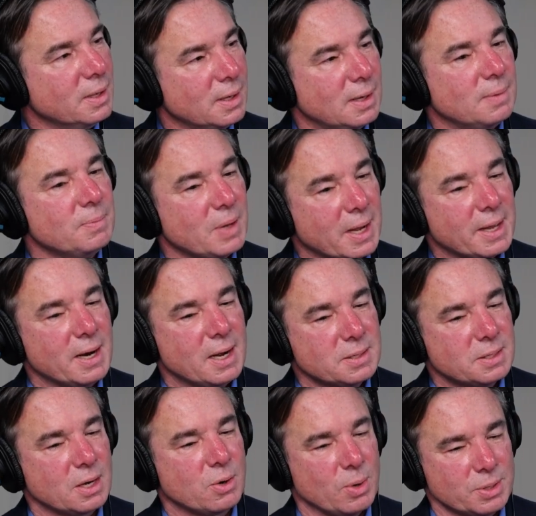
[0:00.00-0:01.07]
Yeah, I get
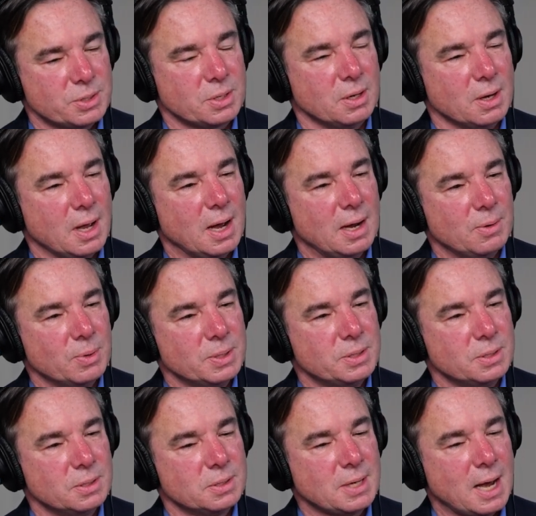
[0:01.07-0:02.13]
asked that question a lot,
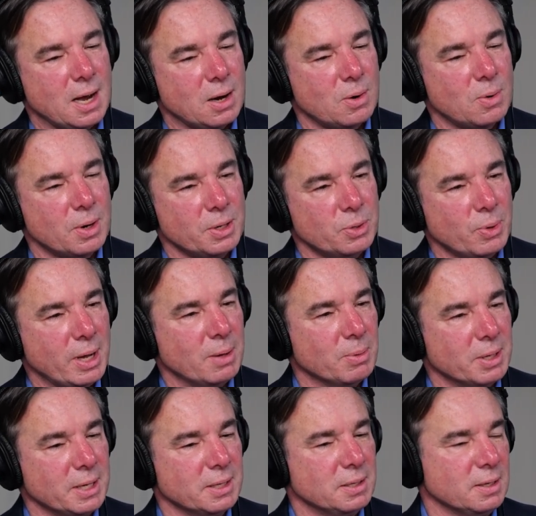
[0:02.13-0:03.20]
which is, how are you
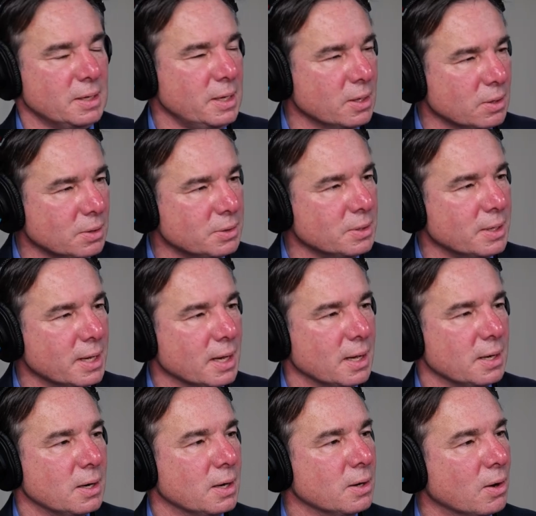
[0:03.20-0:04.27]
able to get the yield you
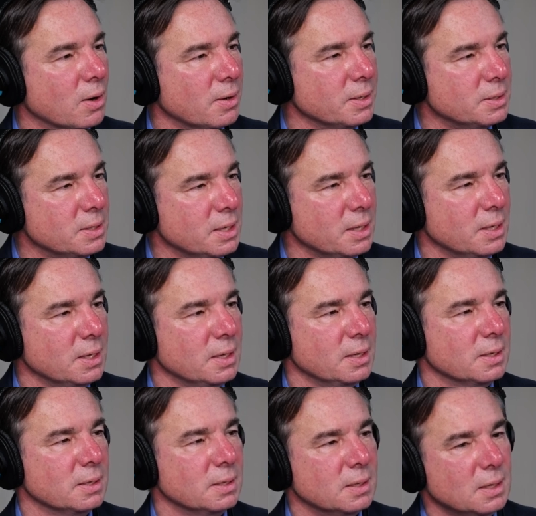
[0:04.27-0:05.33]
get on
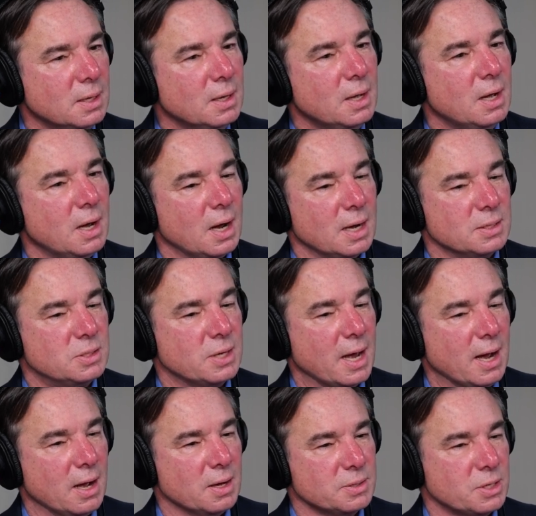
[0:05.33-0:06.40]
R&D and on
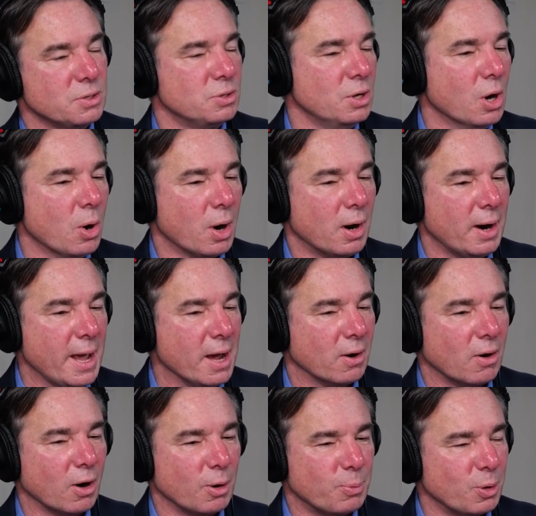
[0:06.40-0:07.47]
sales? As you know, our
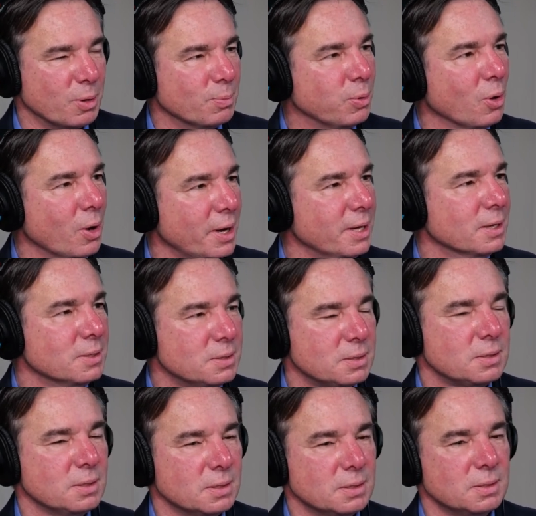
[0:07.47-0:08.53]
ARR per employee
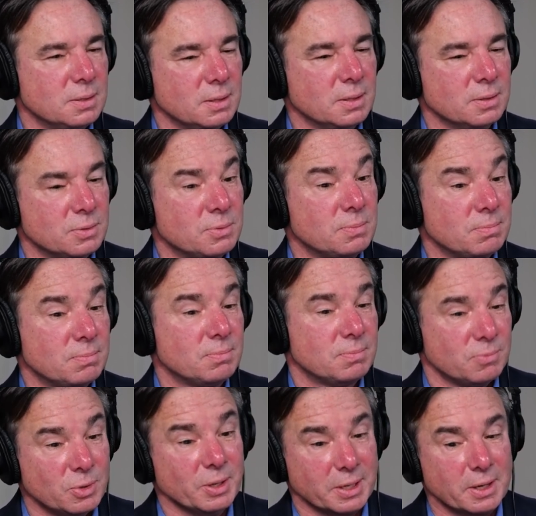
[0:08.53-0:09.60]
is
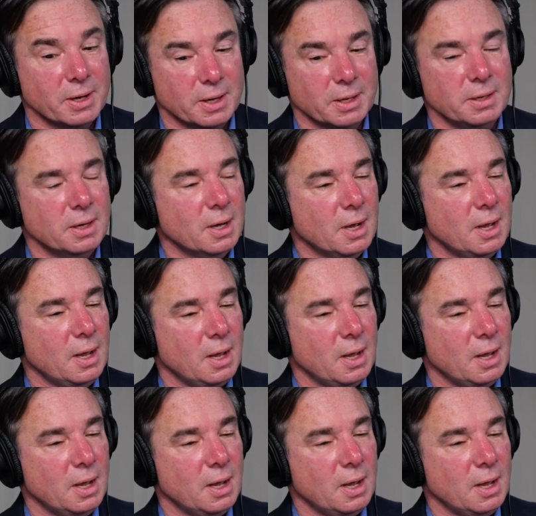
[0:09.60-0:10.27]
really good.